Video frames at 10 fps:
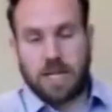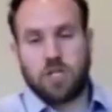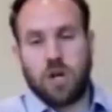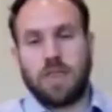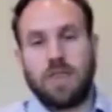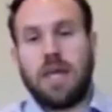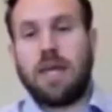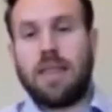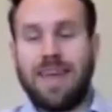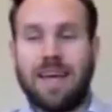neck
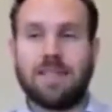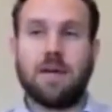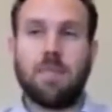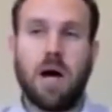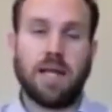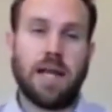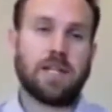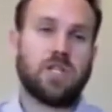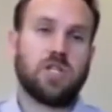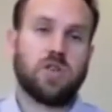strengthening, the idea behind
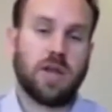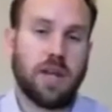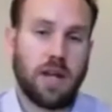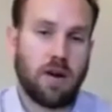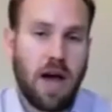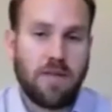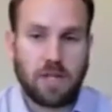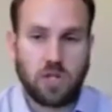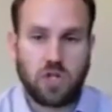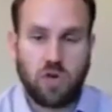neck strengthening or having
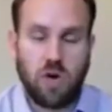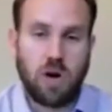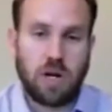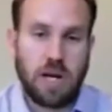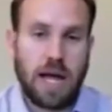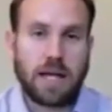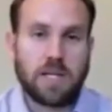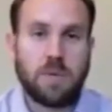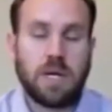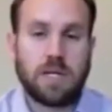a strong neck
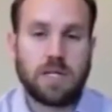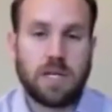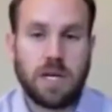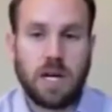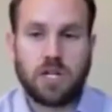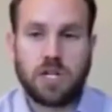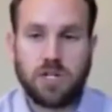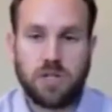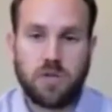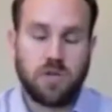is because concussion
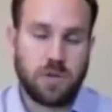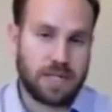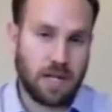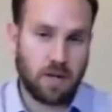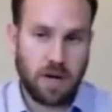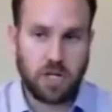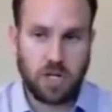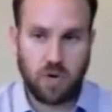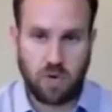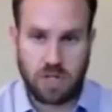is due to
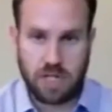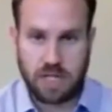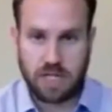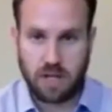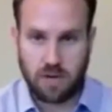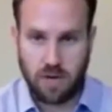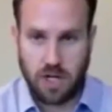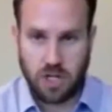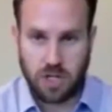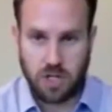acceleration or
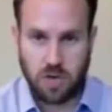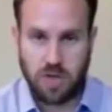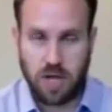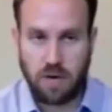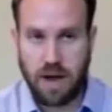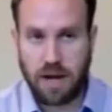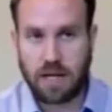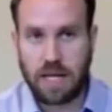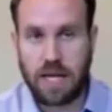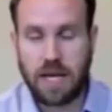deceleration. So,
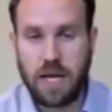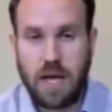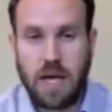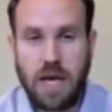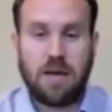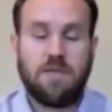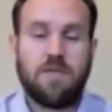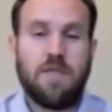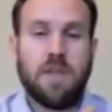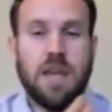theoretically,
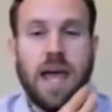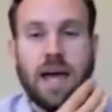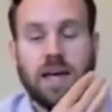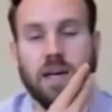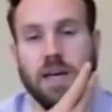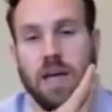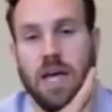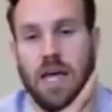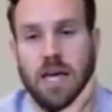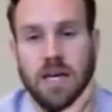if the neck
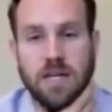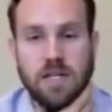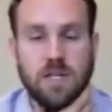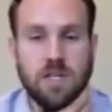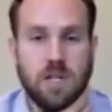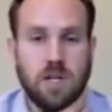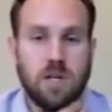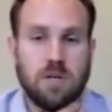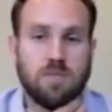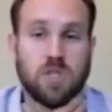is
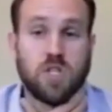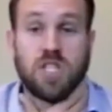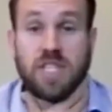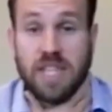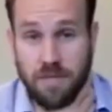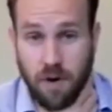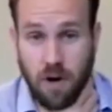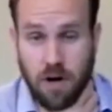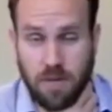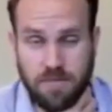
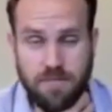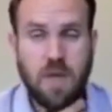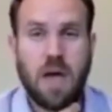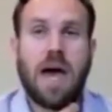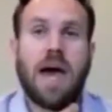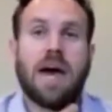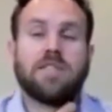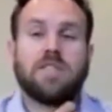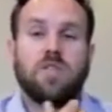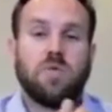stiffer
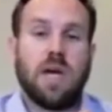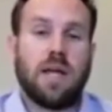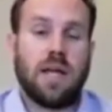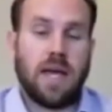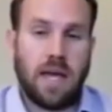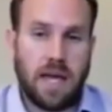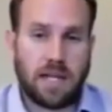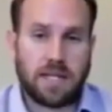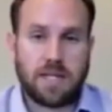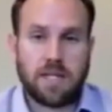as you get
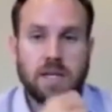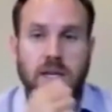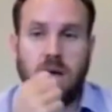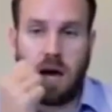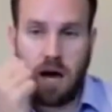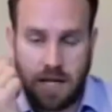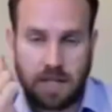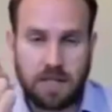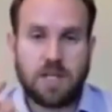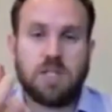hit, uh,
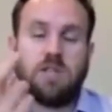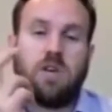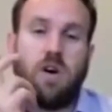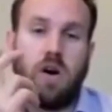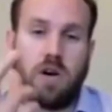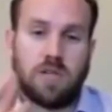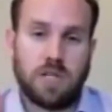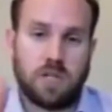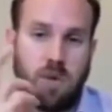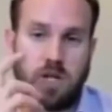it doesn't cause
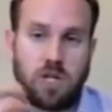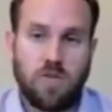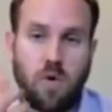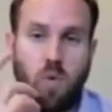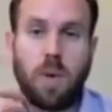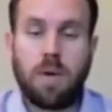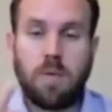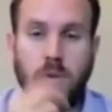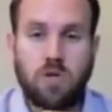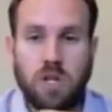as much of a
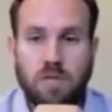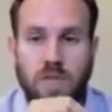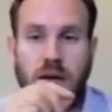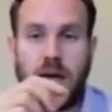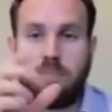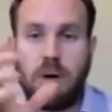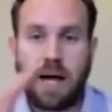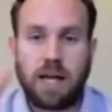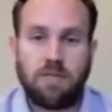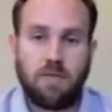whipping motion of the head
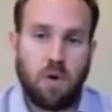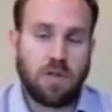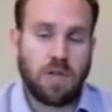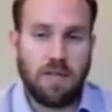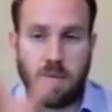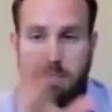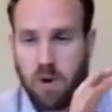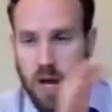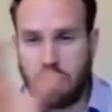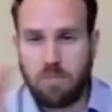back and forth and the
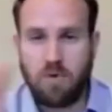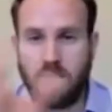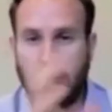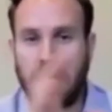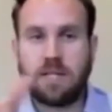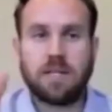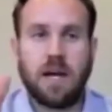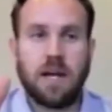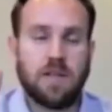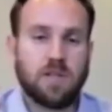brain moving
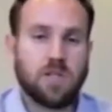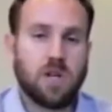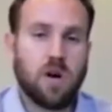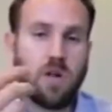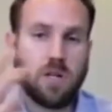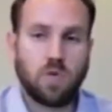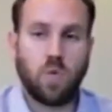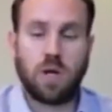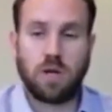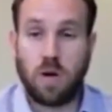inside of the skull is
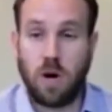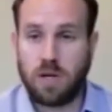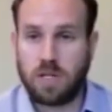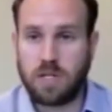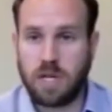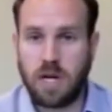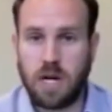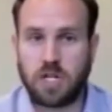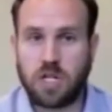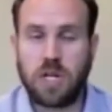what causes
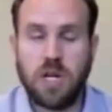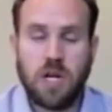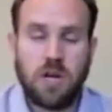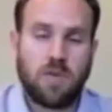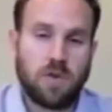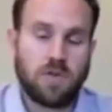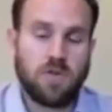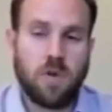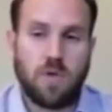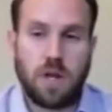concussion. For those
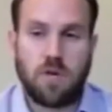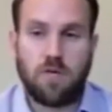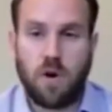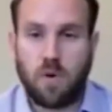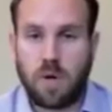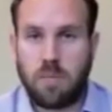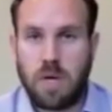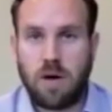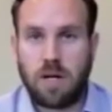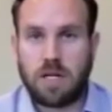of you that are following
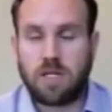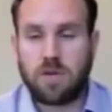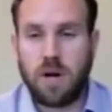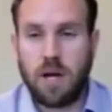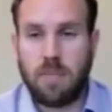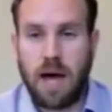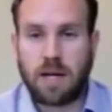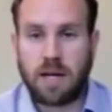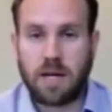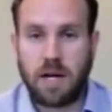me on Instagram
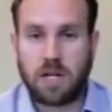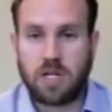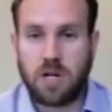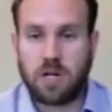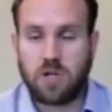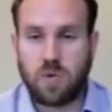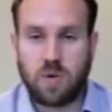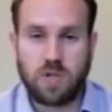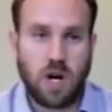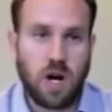at concussion
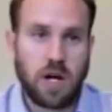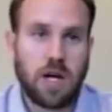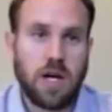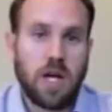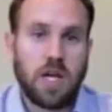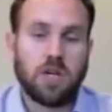underscore doc,